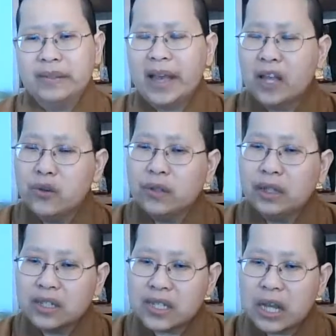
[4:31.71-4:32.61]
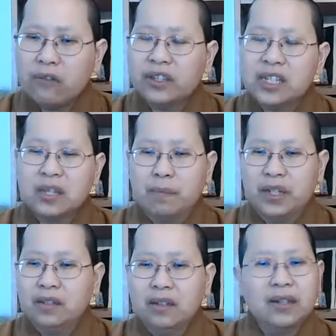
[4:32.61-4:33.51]
Can you
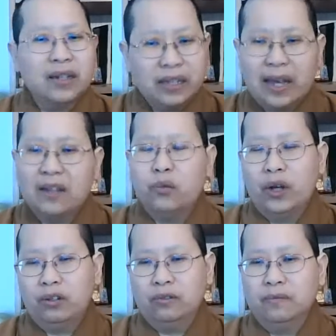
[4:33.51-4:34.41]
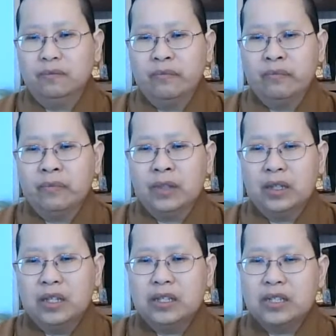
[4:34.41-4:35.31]
self-discipline that well?
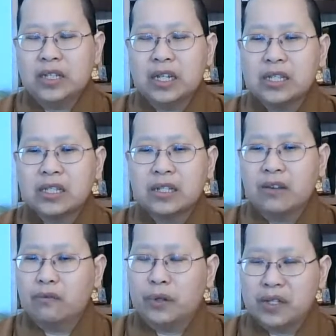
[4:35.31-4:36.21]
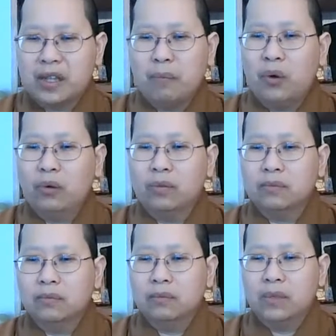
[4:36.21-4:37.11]
It's just, for example,
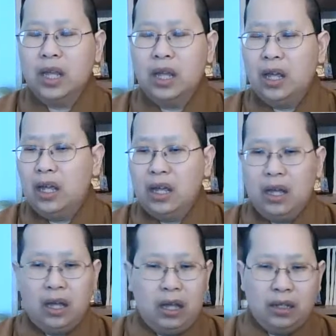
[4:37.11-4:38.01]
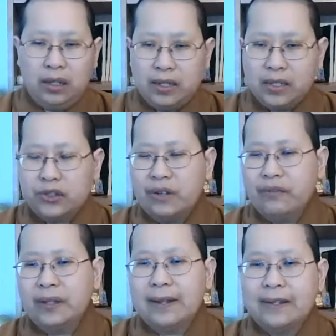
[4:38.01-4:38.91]
there's a
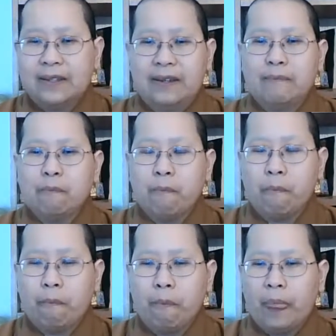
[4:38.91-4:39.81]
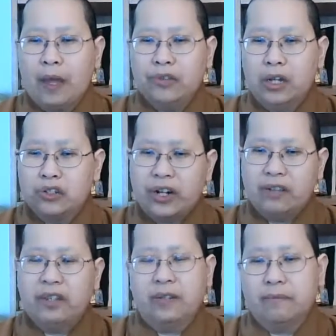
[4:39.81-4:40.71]
traffic light there. You are
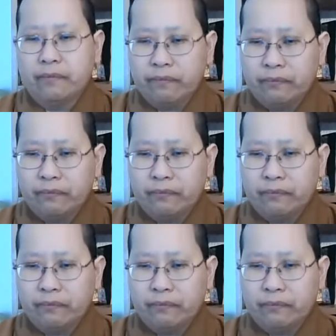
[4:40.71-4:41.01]
driving.